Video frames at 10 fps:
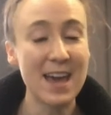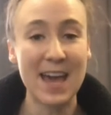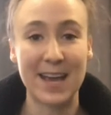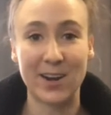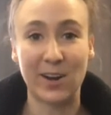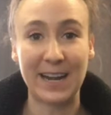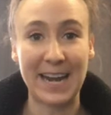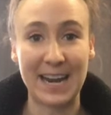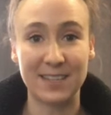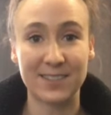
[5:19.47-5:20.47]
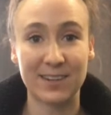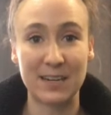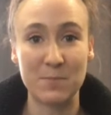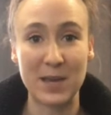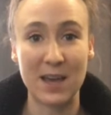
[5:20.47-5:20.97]
and our hands are going
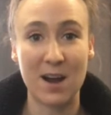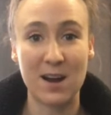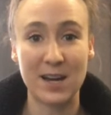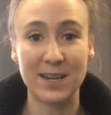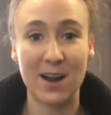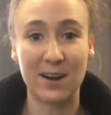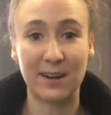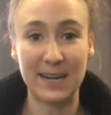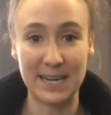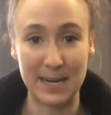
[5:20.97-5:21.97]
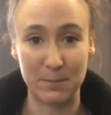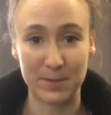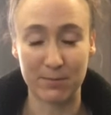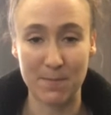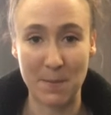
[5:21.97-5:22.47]
to be on our hips.
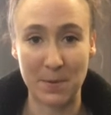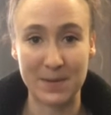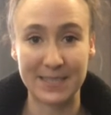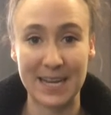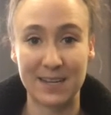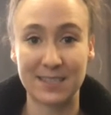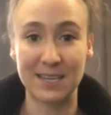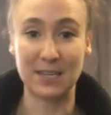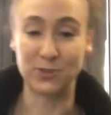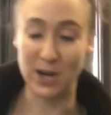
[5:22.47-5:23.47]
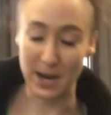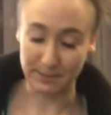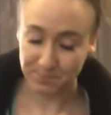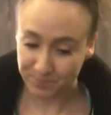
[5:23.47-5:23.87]
And remember, Miss Alexandra